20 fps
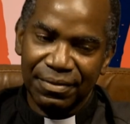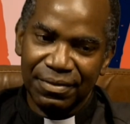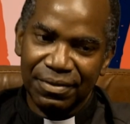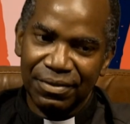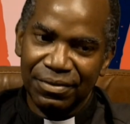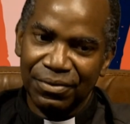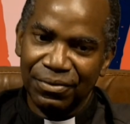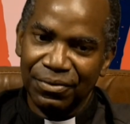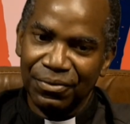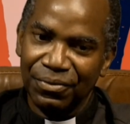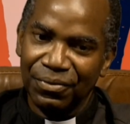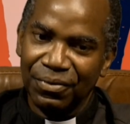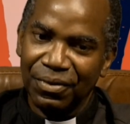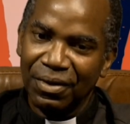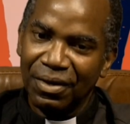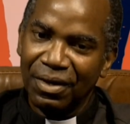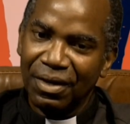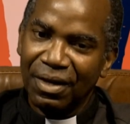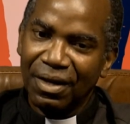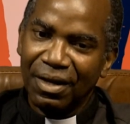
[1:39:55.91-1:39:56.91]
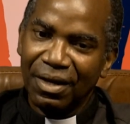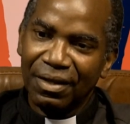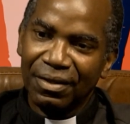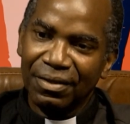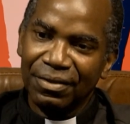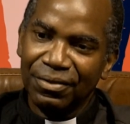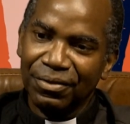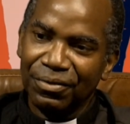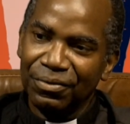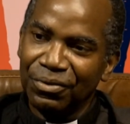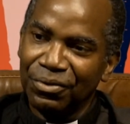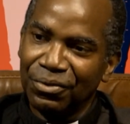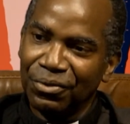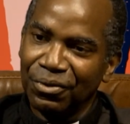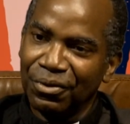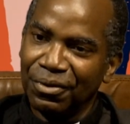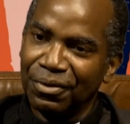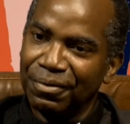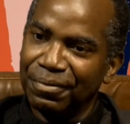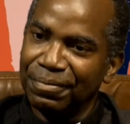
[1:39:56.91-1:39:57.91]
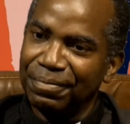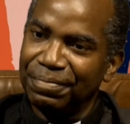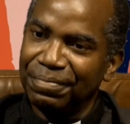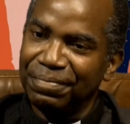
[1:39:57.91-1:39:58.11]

you're